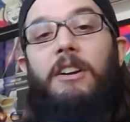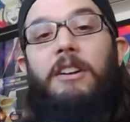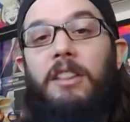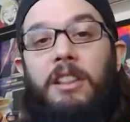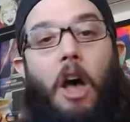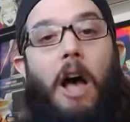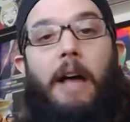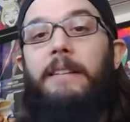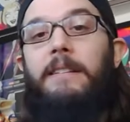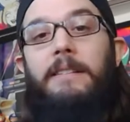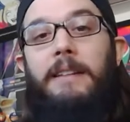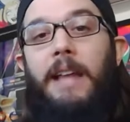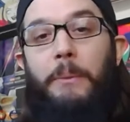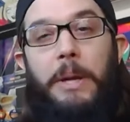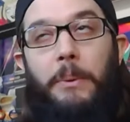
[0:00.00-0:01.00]
thought
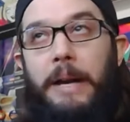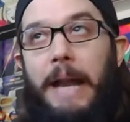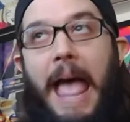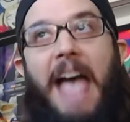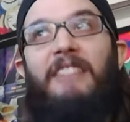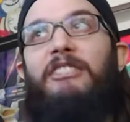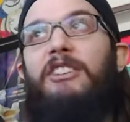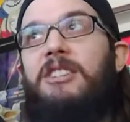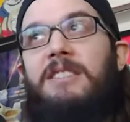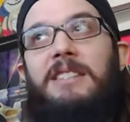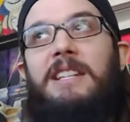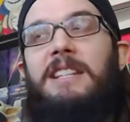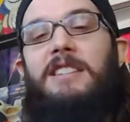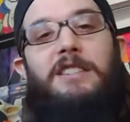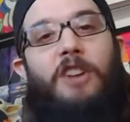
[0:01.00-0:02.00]
that we would ever
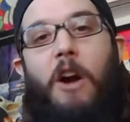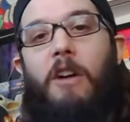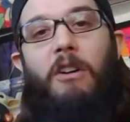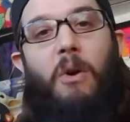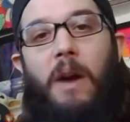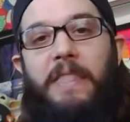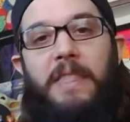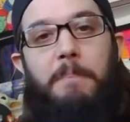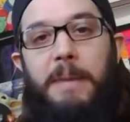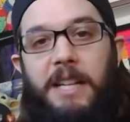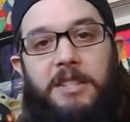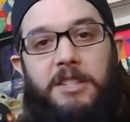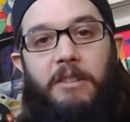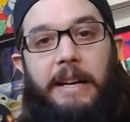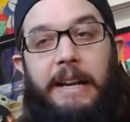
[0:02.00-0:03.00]
see Starro on the
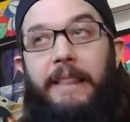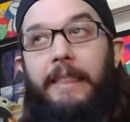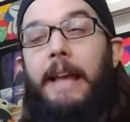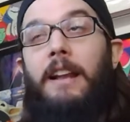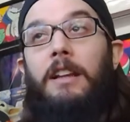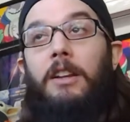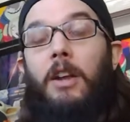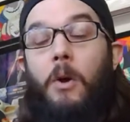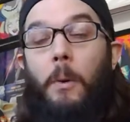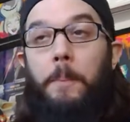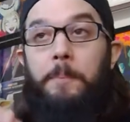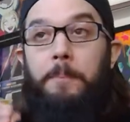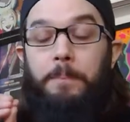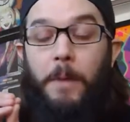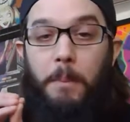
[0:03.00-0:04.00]
big screen, let
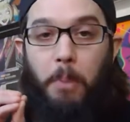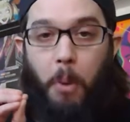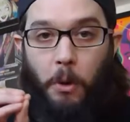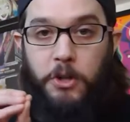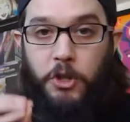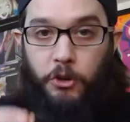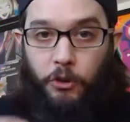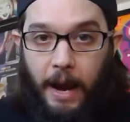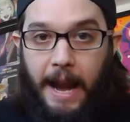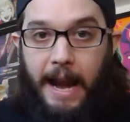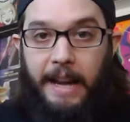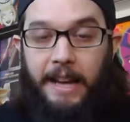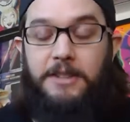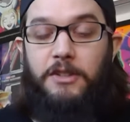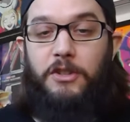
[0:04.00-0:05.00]
alone
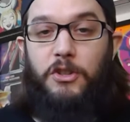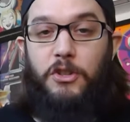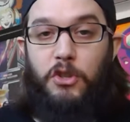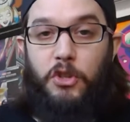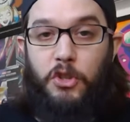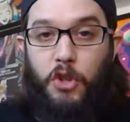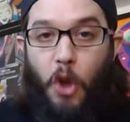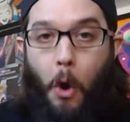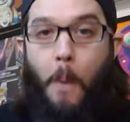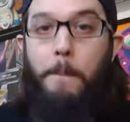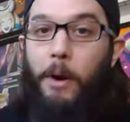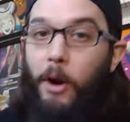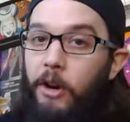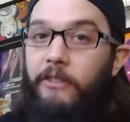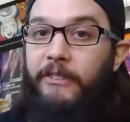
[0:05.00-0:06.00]
portrayed so
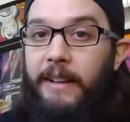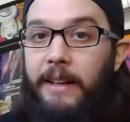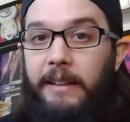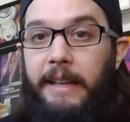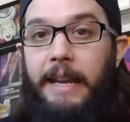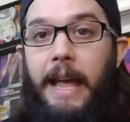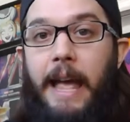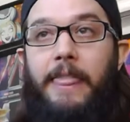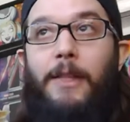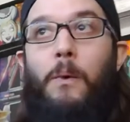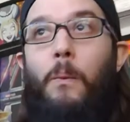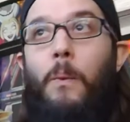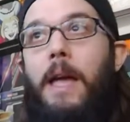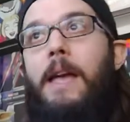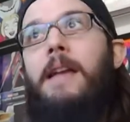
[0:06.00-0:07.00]
perfectly. And
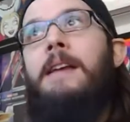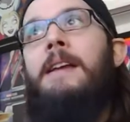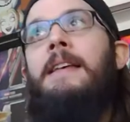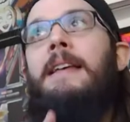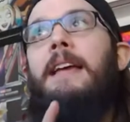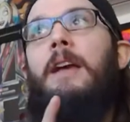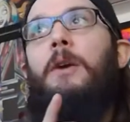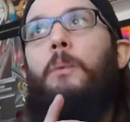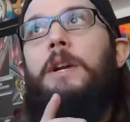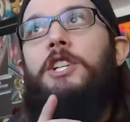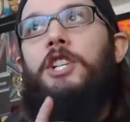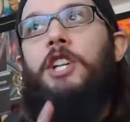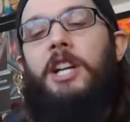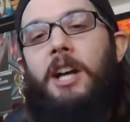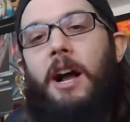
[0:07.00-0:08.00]
the way in
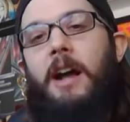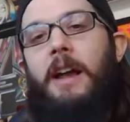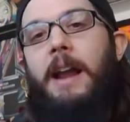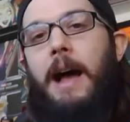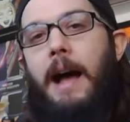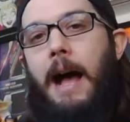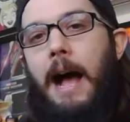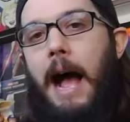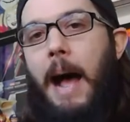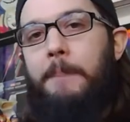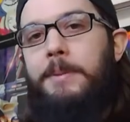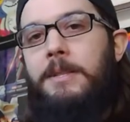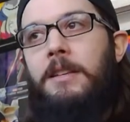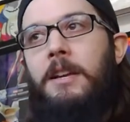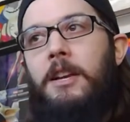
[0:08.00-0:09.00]
which Gunn
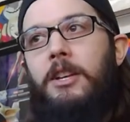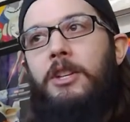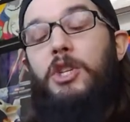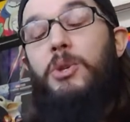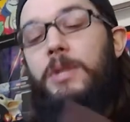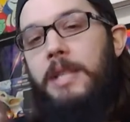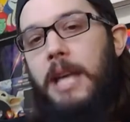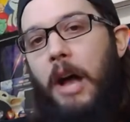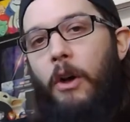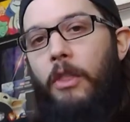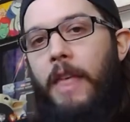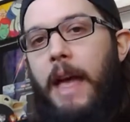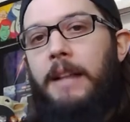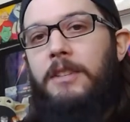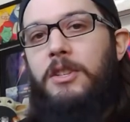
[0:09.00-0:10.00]
opts to tell
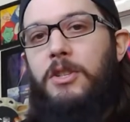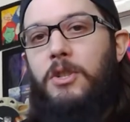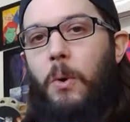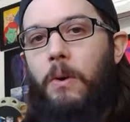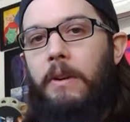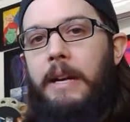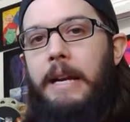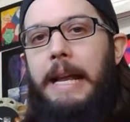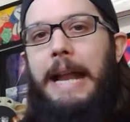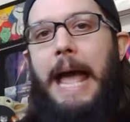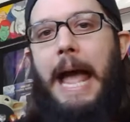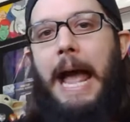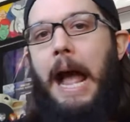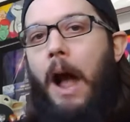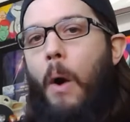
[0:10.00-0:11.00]
that story and
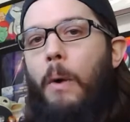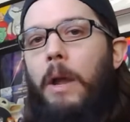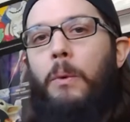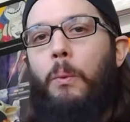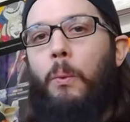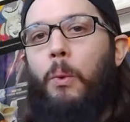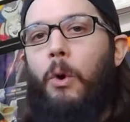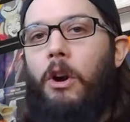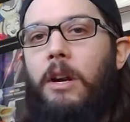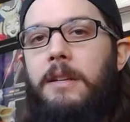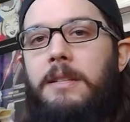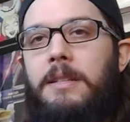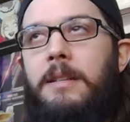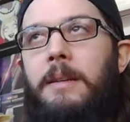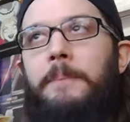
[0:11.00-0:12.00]
how it
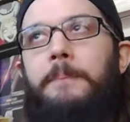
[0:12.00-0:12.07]
works,